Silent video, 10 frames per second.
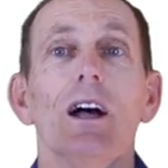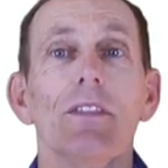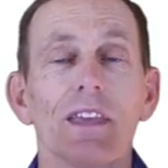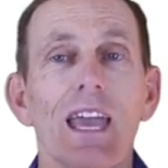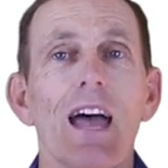
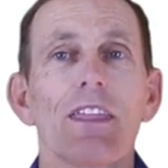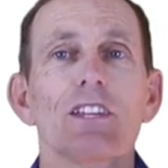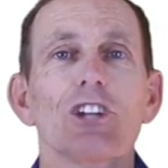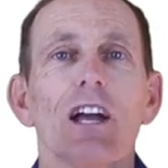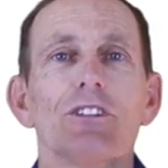The Kathy
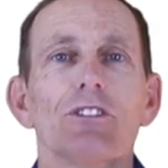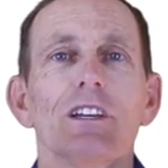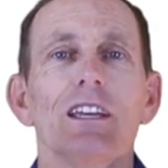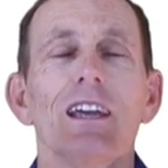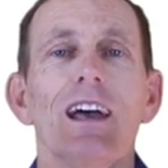child
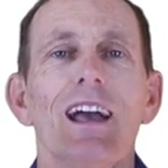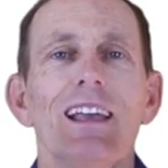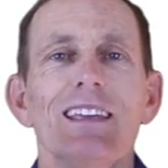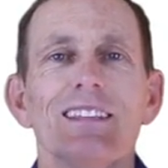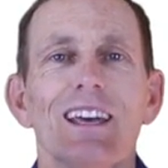tree
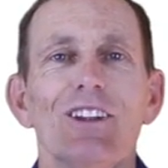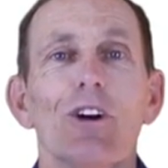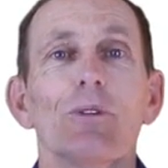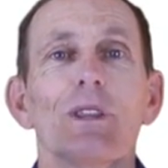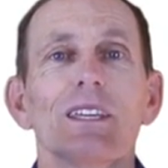is a
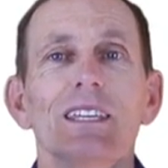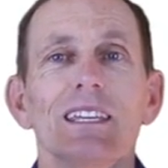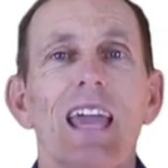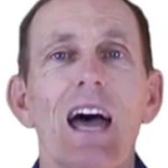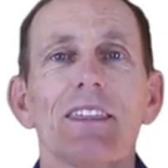node with a key
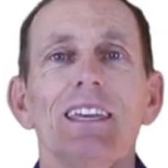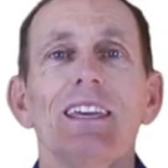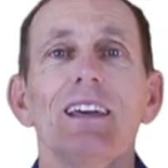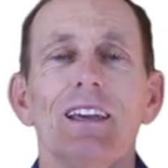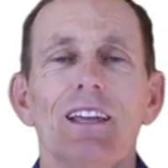
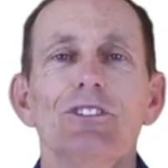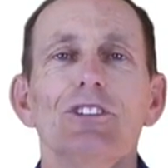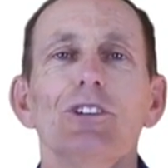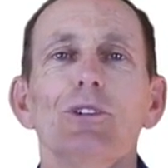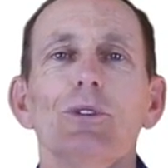Kathy and
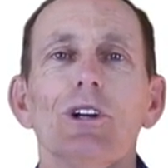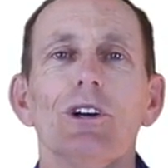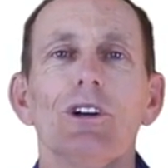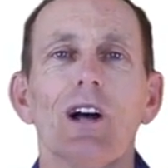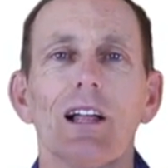two
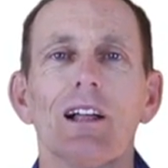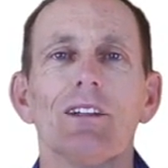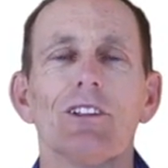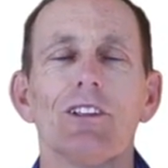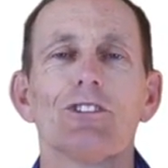
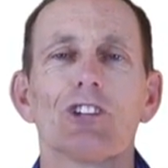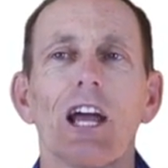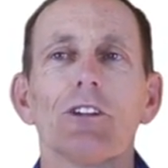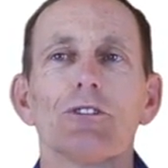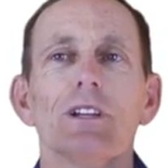
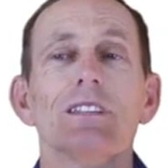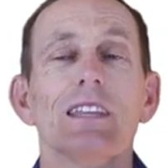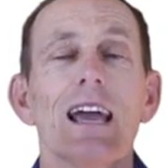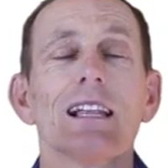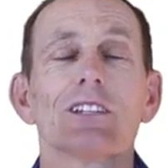child trees,
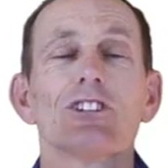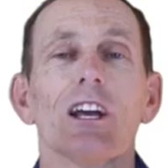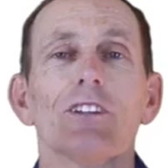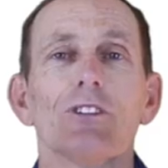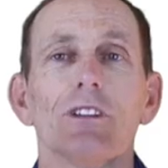the Alex
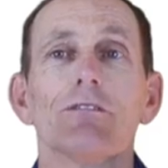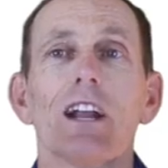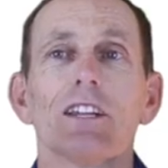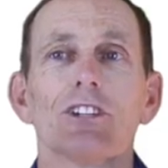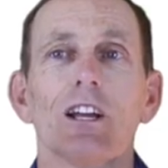child tree and the
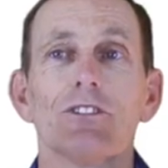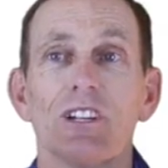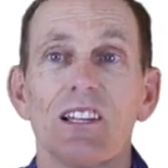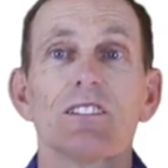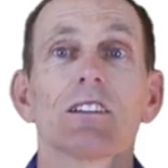Frank child
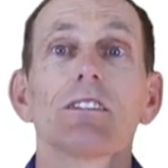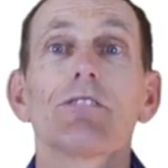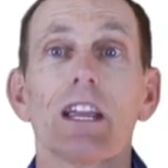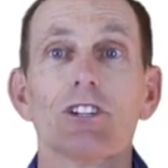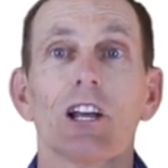tree. Let's look at the
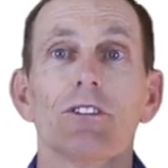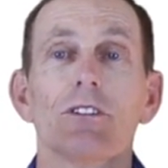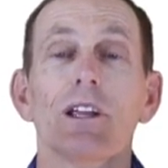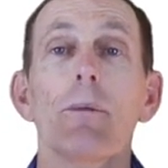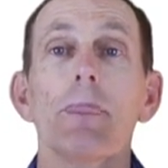Frank child
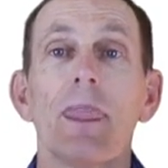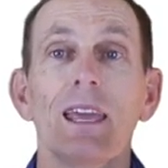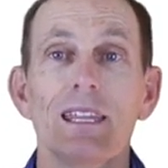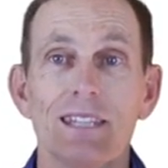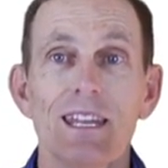tree.
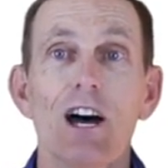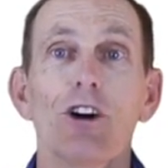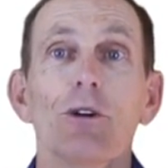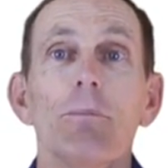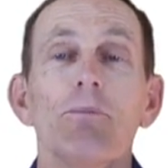It's a
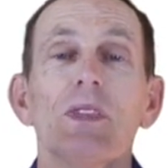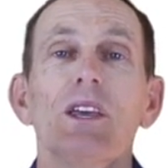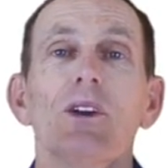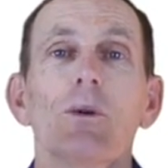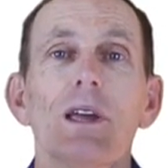node
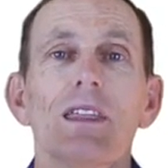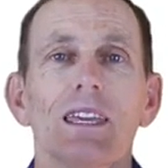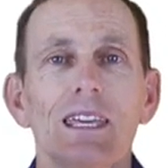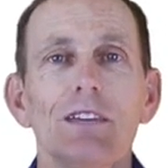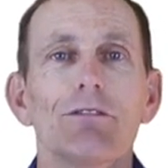with a
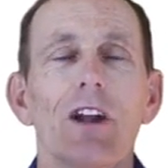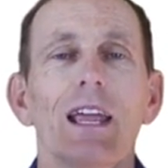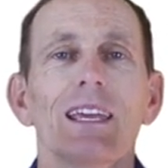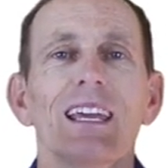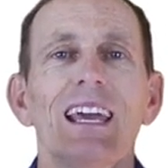key
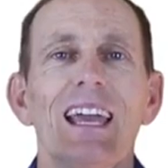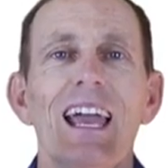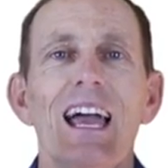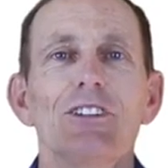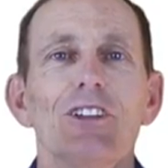Frank
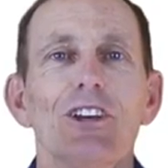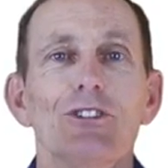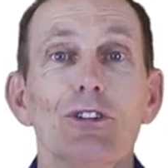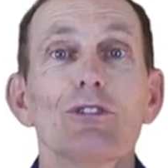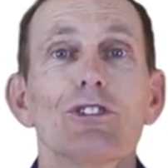and
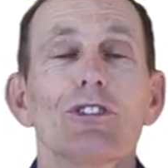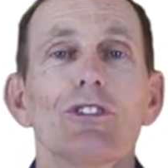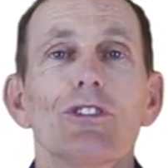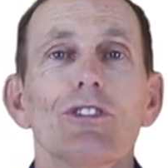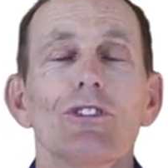two,
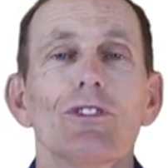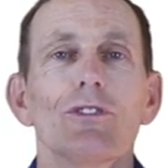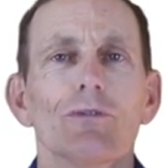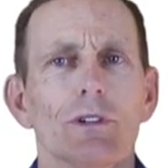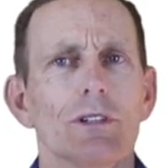
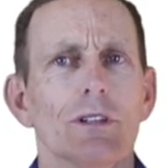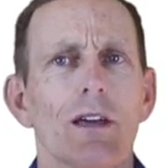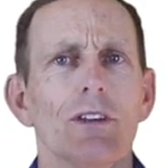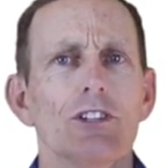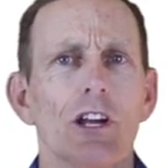well, does it
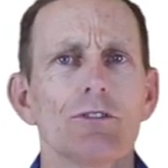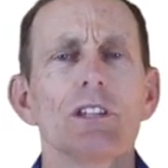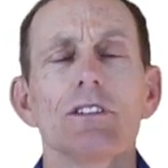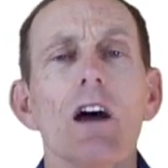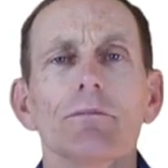have any child
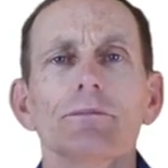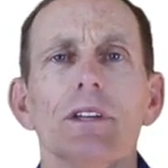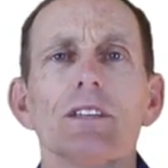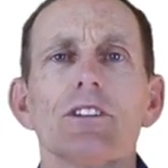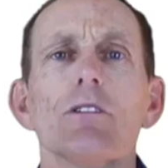trees? No,
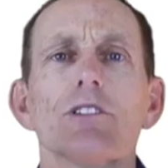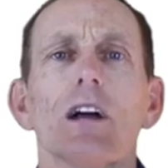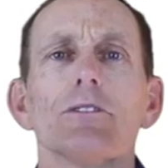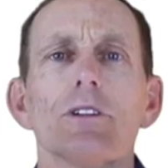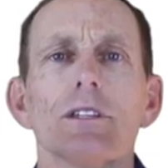it has no
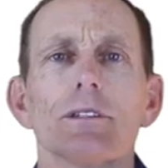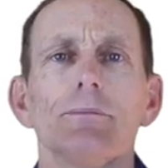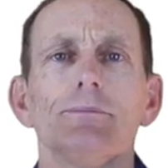child trees.